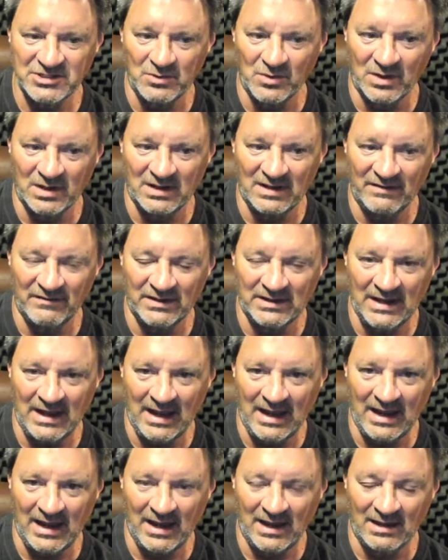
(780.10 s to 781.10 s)
you were given
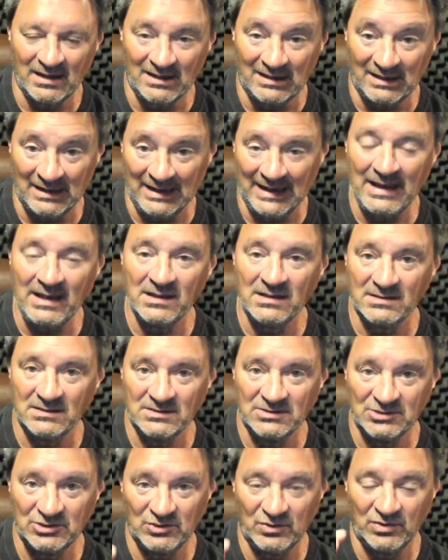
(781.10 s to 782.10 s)
a link
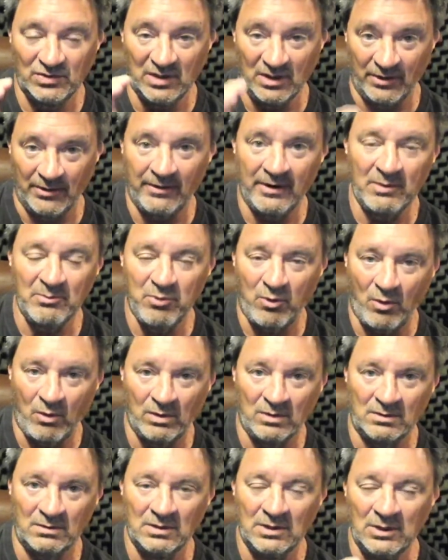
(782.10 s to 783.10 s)
to the learning
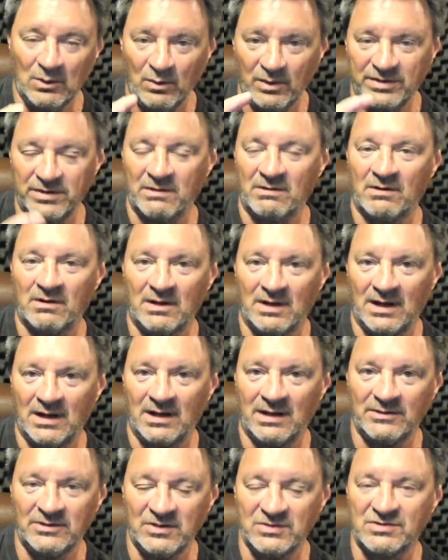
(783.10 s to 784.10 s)
portal with your
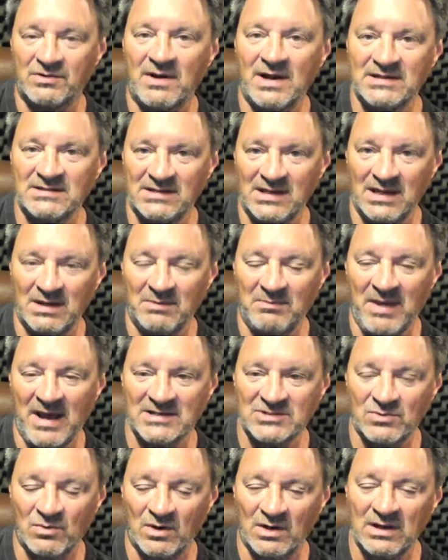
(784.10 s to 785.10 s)
uh, user I D and
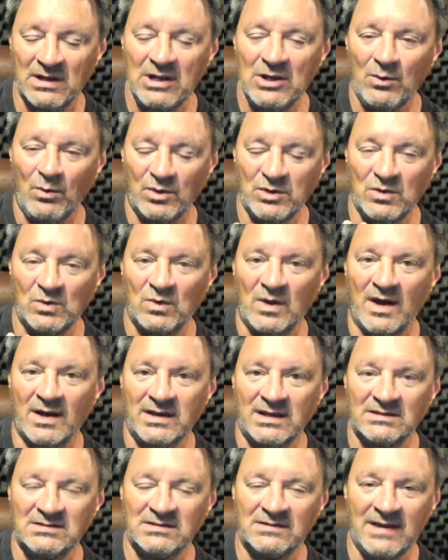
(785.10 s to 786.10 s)
password. When you log
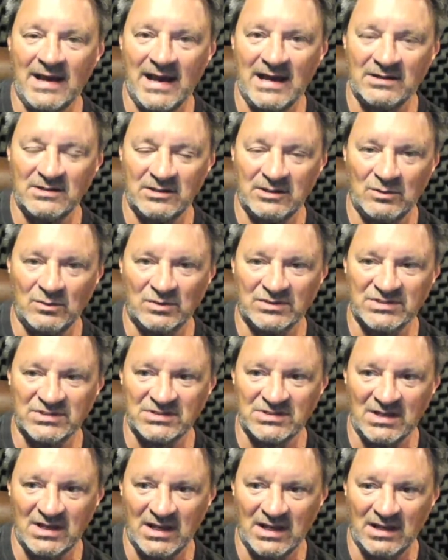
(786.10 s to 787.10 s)
into that, you will
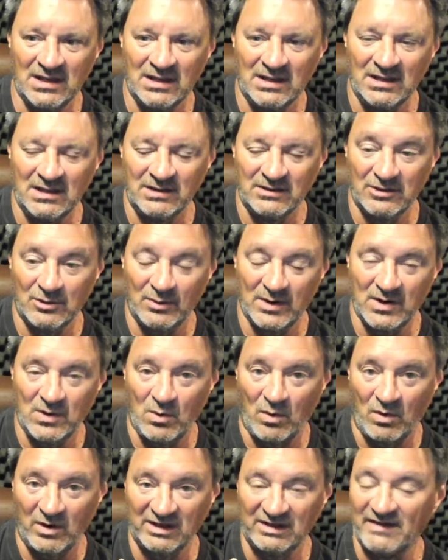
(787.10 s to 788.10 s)
see the
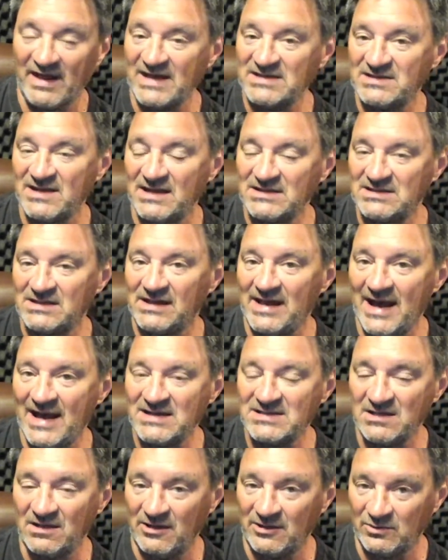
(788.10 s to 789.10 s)
recording of last night's
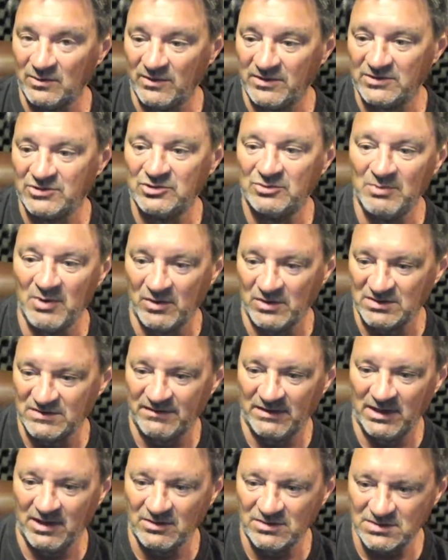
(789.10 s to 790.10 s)
class along with the two bonus
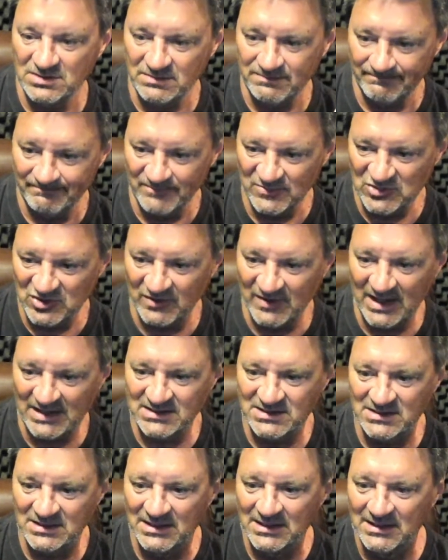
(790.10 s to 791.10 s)
videos. So
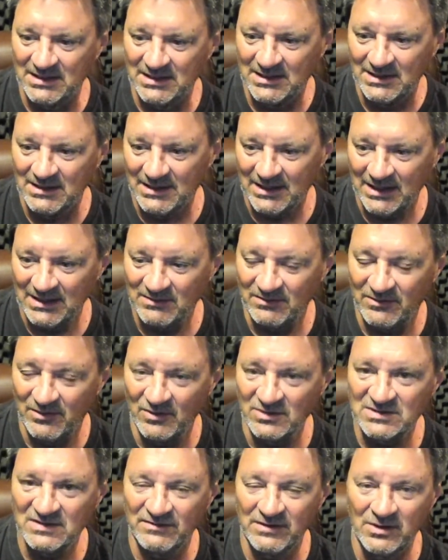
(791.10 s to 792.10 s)
that's, and
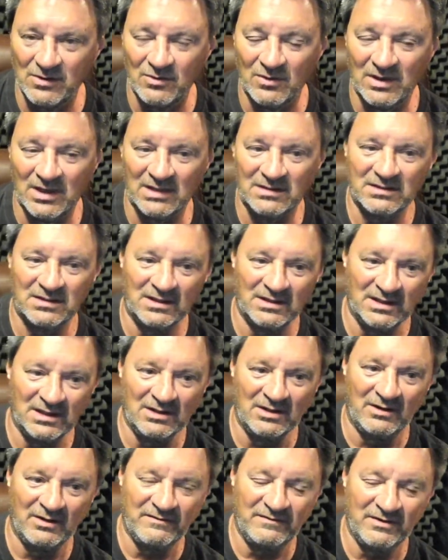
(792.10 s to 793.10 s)
those of you who get the, you
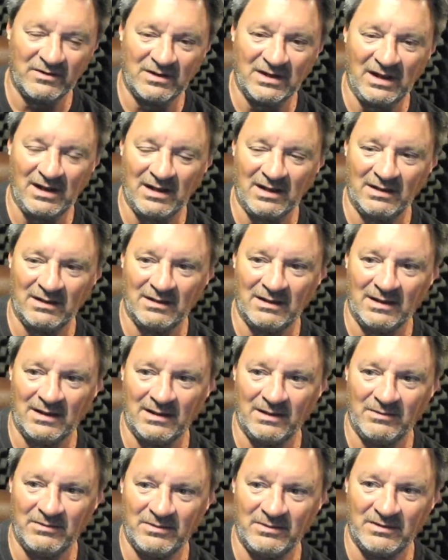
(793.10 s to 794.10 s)
know, if you're getting
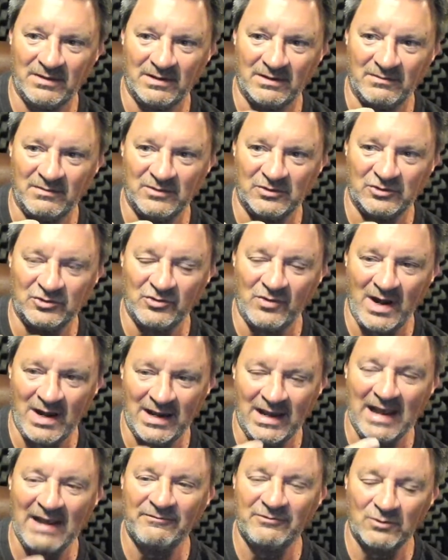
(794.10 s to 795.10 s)
uh, the, the
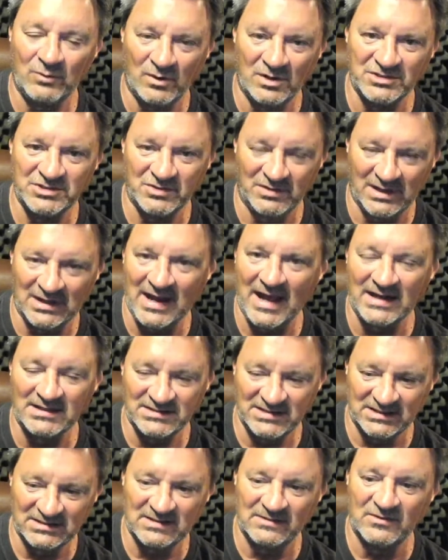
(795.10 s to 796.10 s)
training afterwards, you'll get
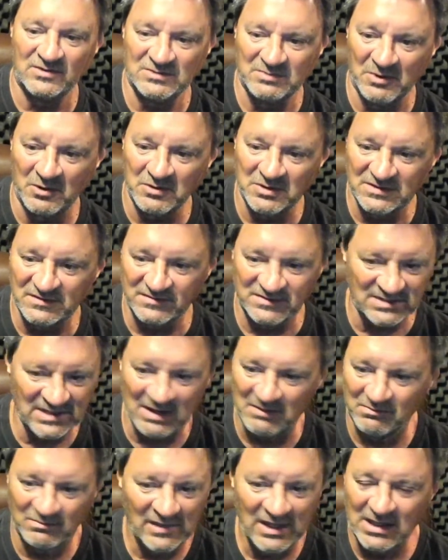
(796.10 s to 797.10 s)
access to those bonus,
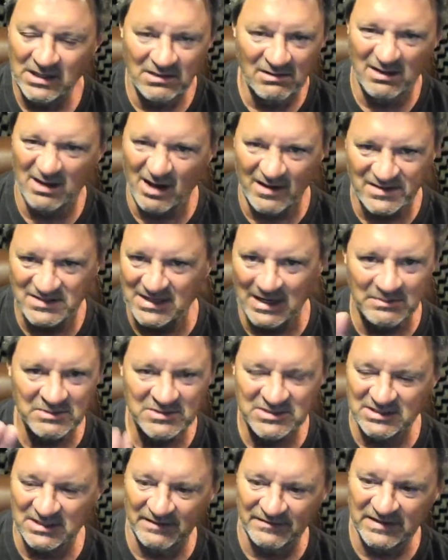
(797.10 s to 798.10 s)
same, you'll get all the same
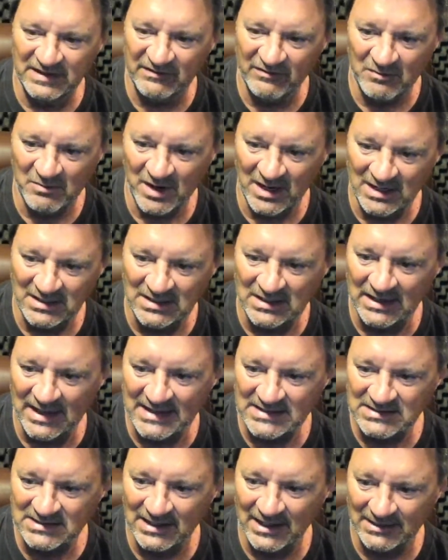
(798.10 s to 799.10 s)
stuff that everybody did
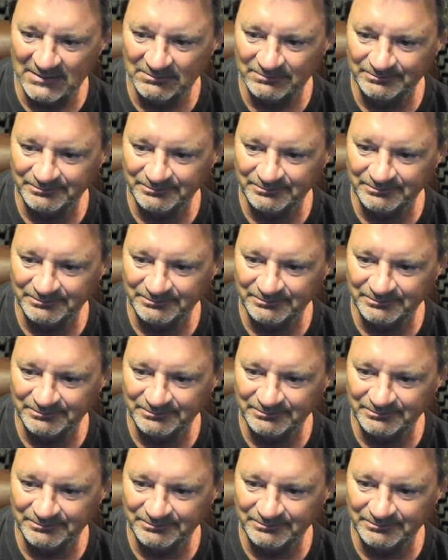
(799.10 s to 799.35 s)
last night.